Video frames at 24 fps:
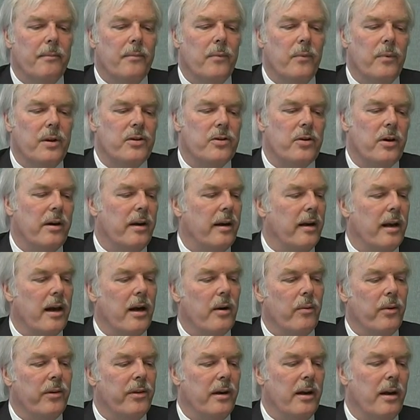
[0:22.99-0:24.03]
We started
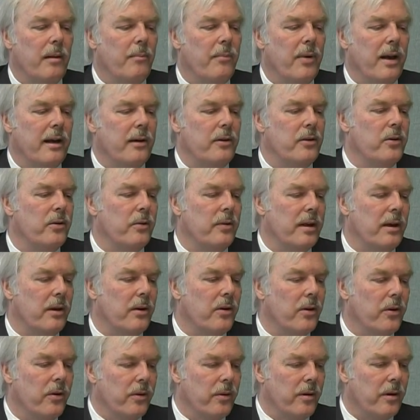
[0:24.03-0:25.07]
out with an MPEG-2
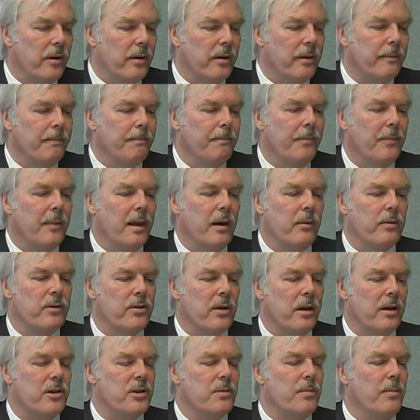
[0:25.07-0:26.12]
encoder that was
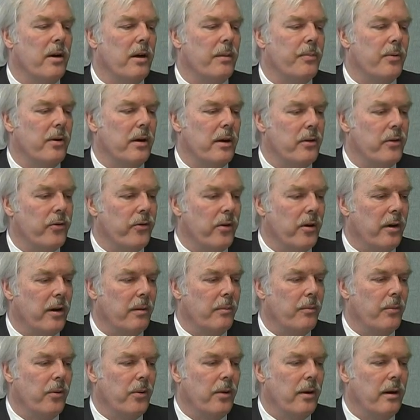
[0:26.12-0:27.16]
on a small printed
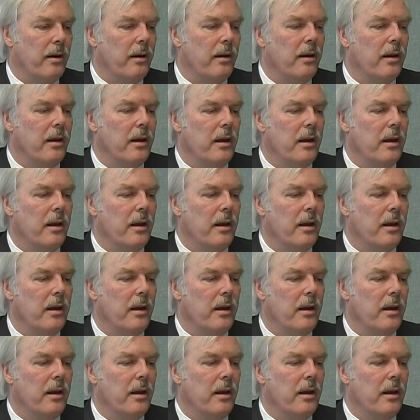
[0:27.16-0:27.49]
circuit board.